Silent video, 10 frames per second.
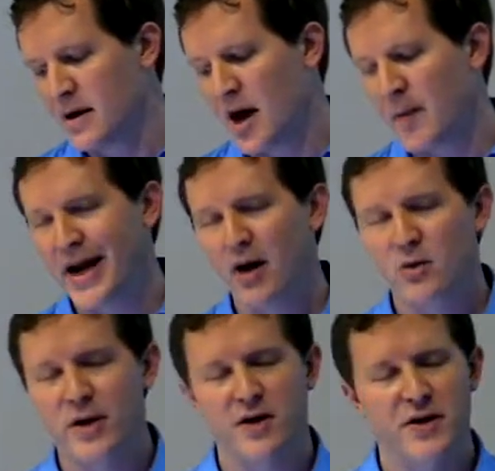um, and how
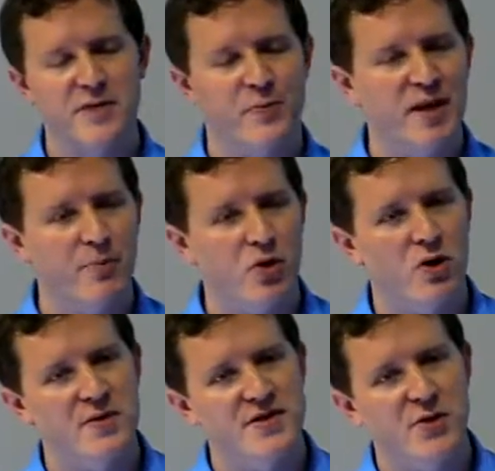can we encourage
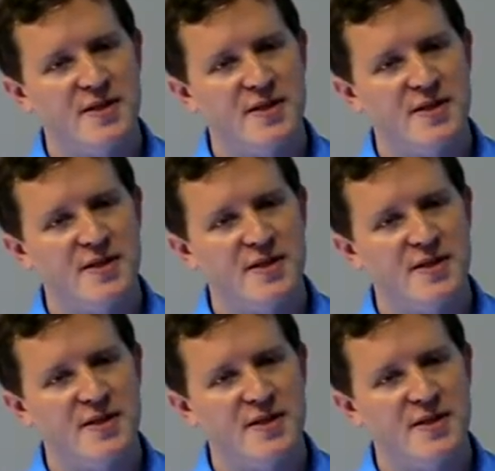people to